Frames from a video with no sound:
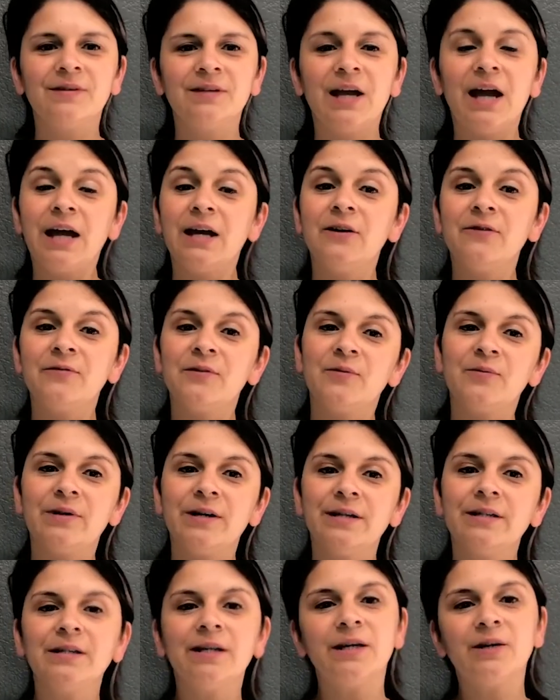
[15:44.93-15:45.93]
Hi
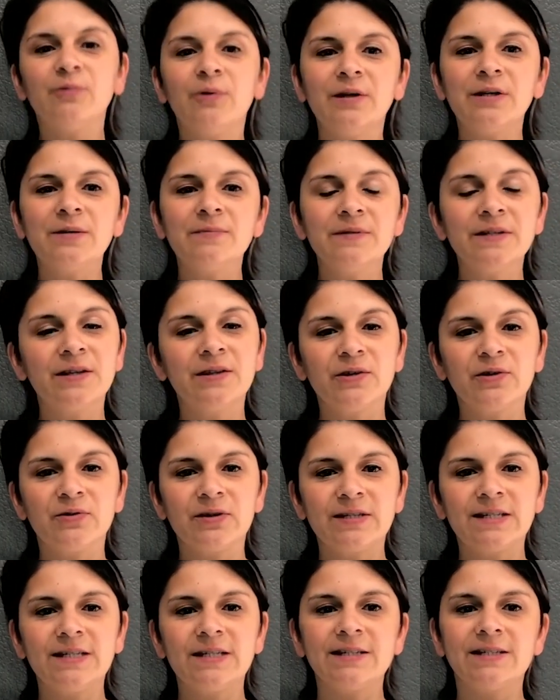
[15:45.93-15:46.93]
everyone, and welcome to the
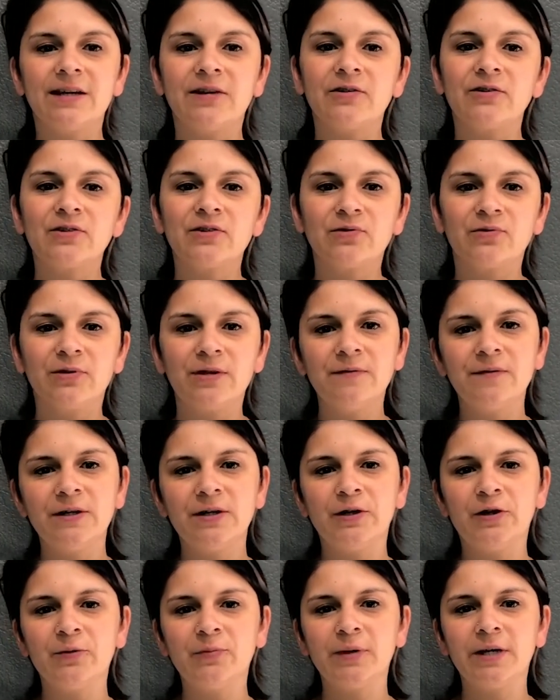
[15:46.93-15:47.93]
Christi Center's Grief at
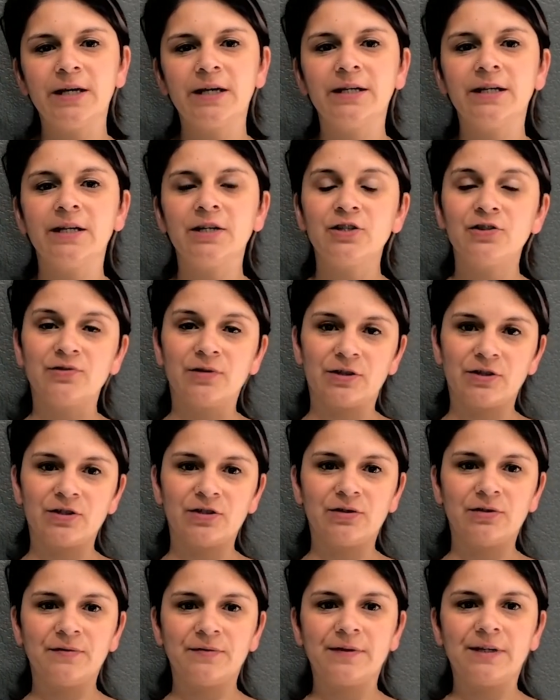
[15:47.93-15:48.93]
Home Kit
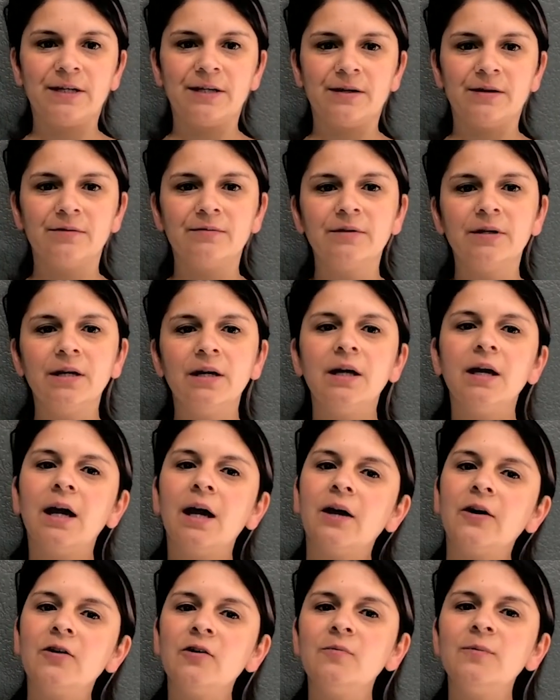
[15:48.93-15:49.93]
instructional video.
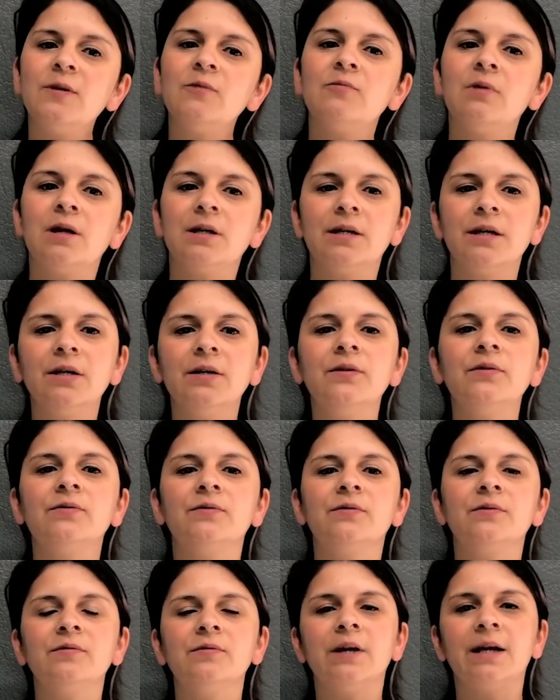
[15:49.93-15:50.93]
I will be walking you
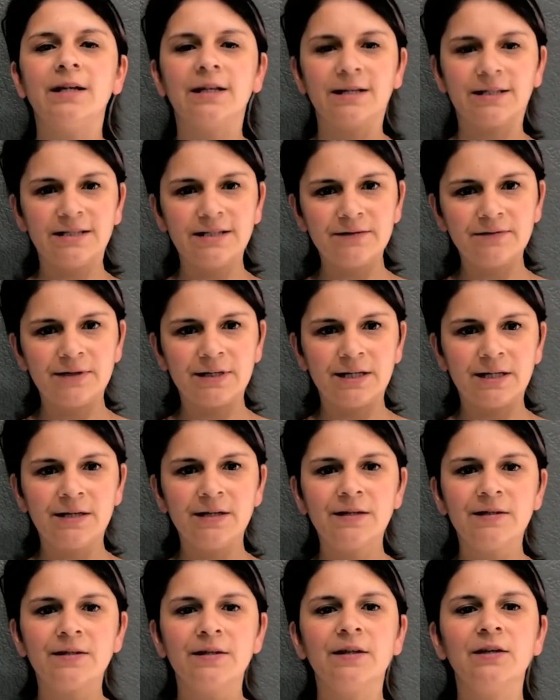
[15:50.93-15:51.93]
through an activity
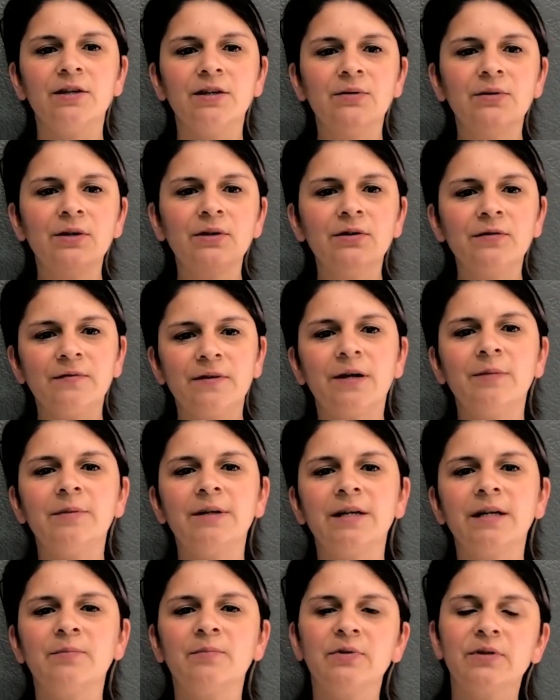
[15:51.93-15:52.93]
so that you and your family
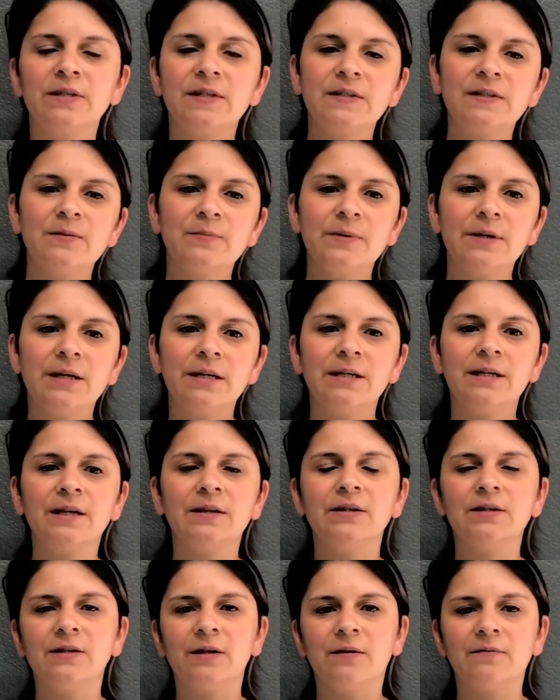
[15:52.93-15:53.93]
can participate at
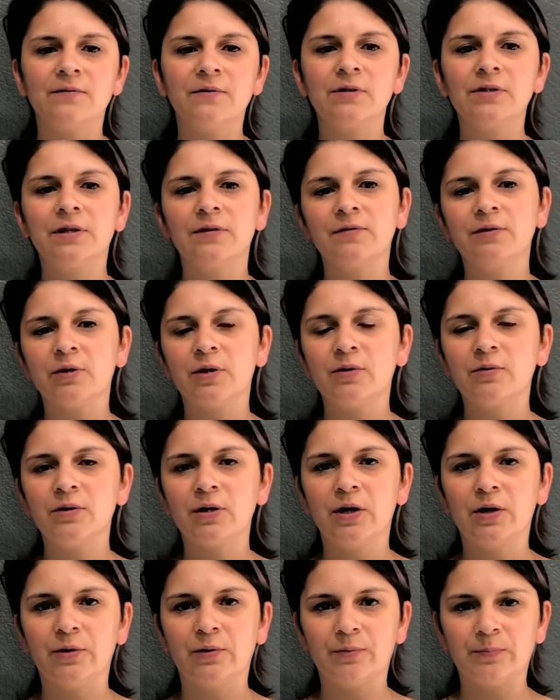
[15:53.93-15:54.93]
the comfort of your own
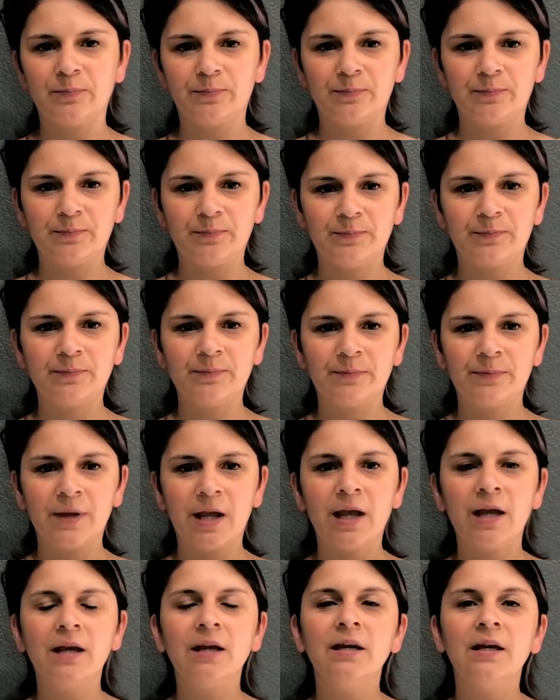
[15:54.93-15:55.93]
home.
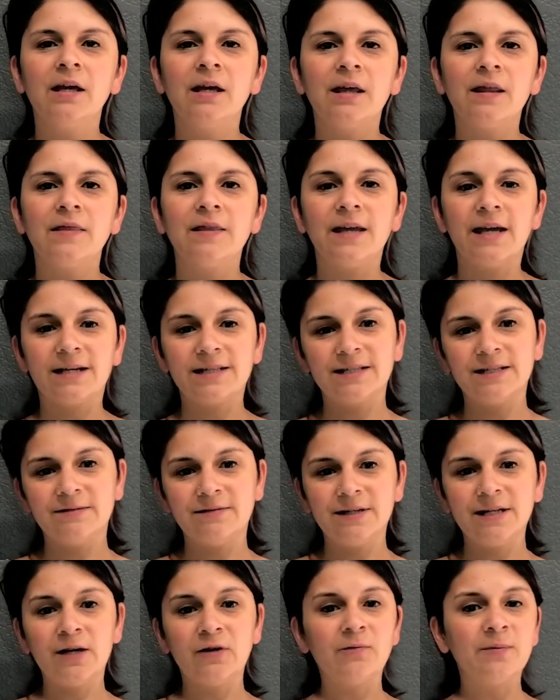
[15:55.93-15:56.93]
The
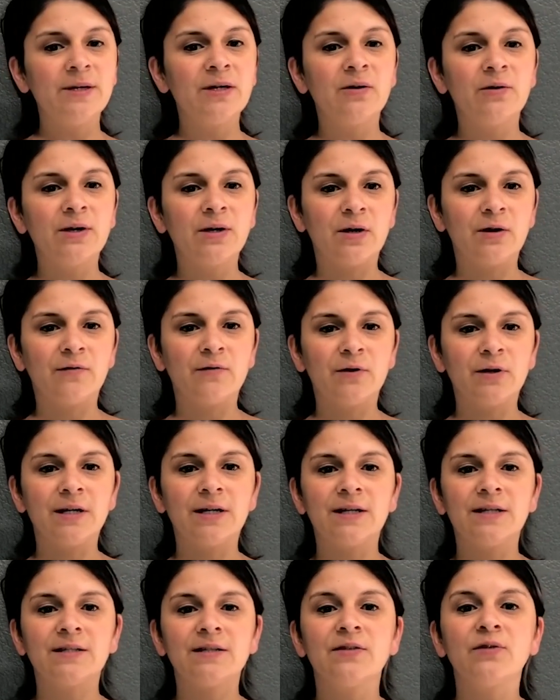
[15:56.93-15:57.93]
activity I will be going over
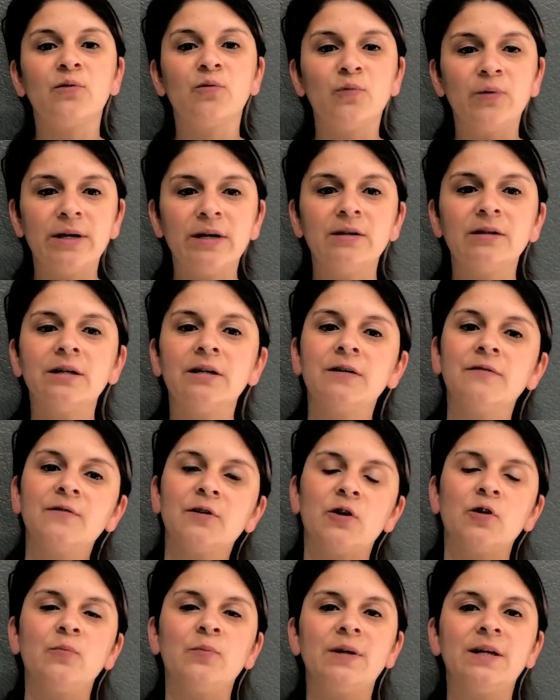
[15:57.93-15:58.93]
is the Wheel of
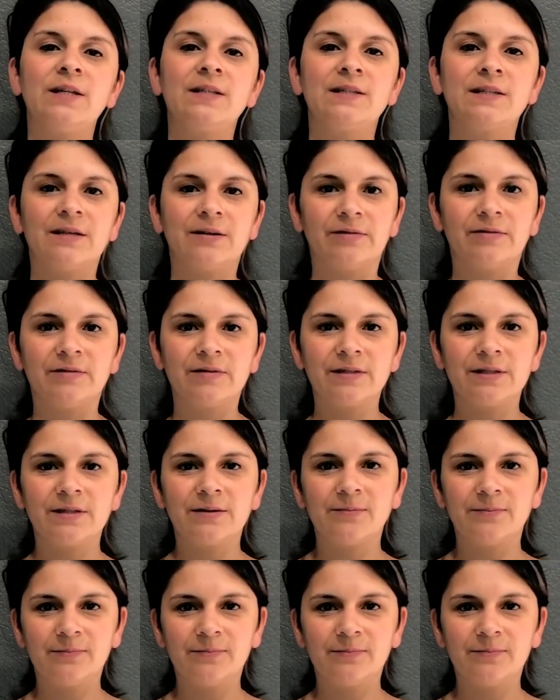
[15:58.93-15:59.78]
Coping Skills.